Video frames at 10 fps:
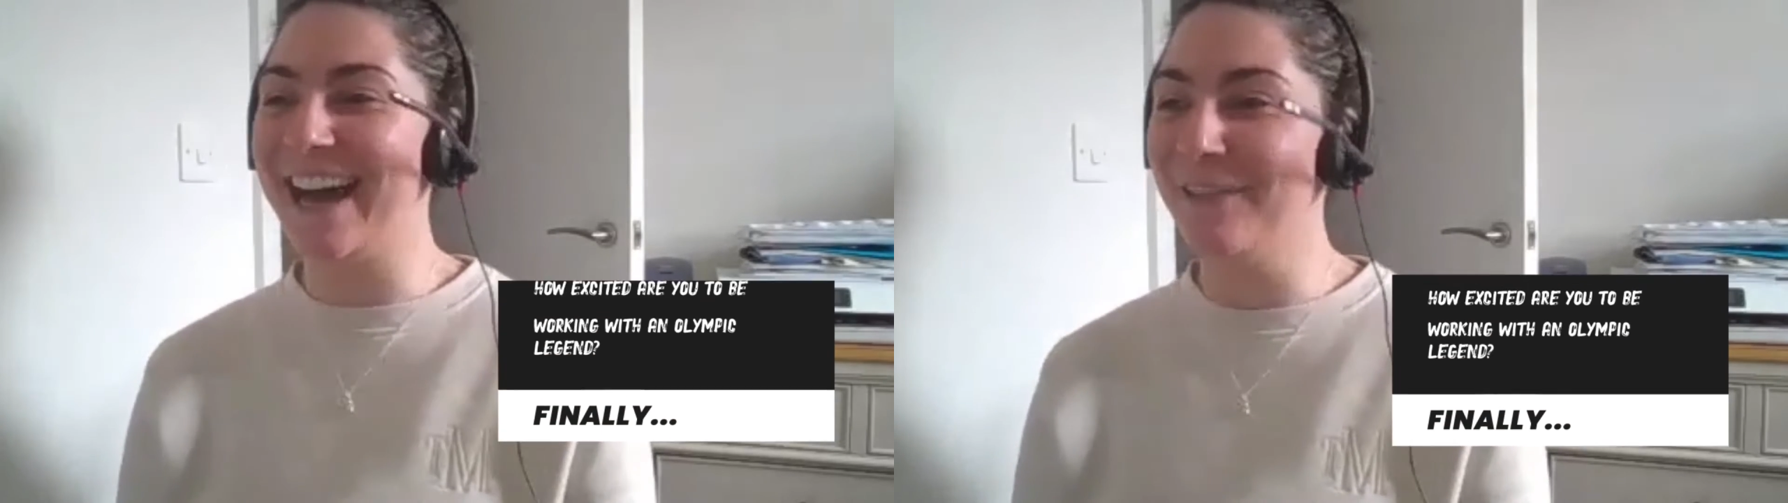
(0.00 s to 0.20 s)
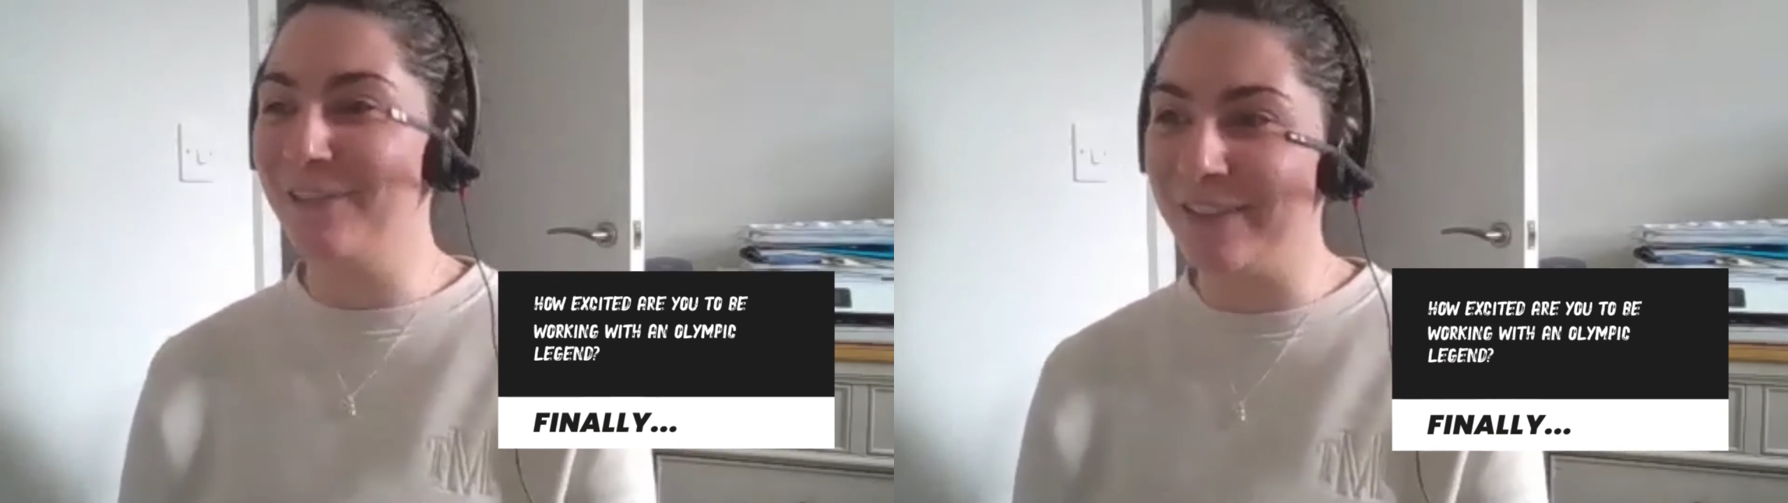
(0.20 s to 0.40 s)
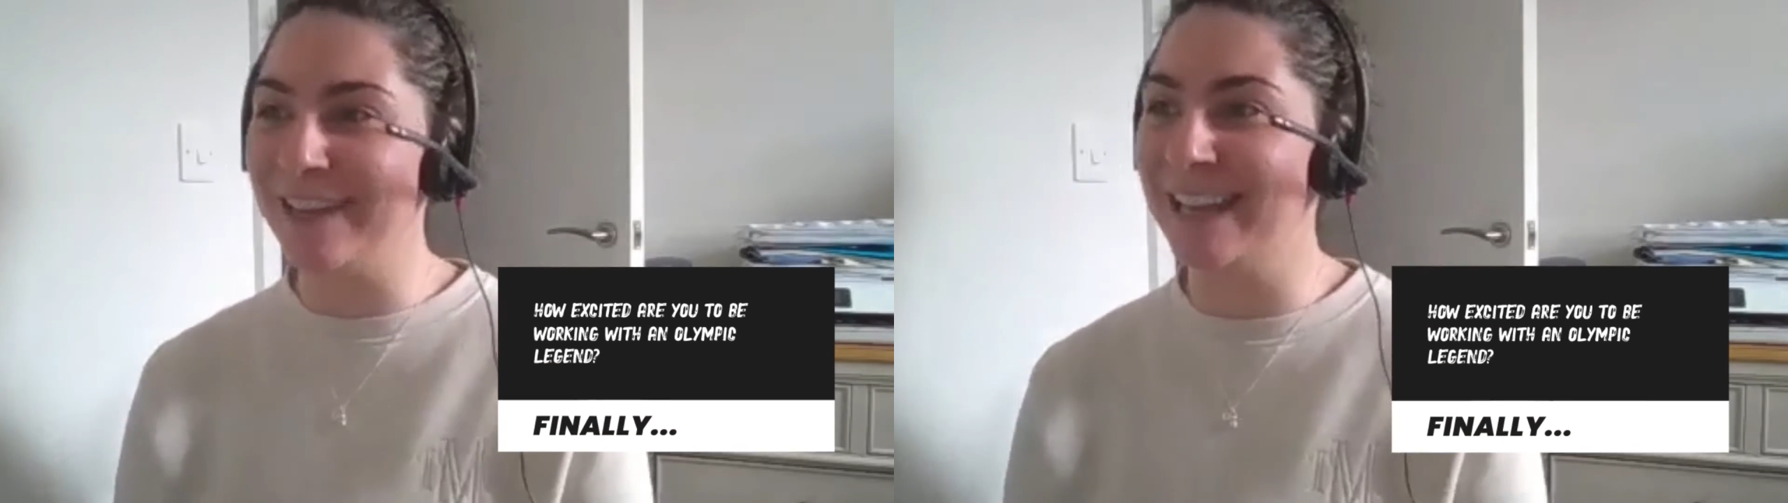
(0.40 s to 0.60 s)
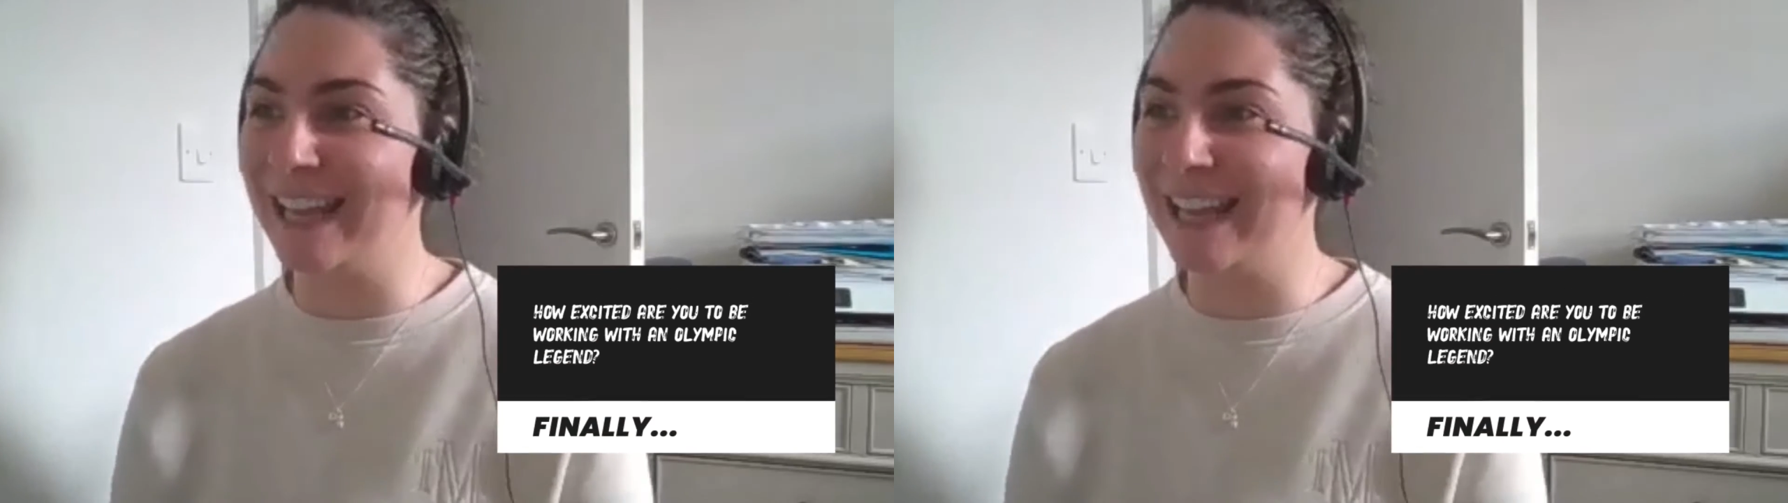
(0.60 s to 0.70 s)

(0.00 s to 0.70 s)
I feel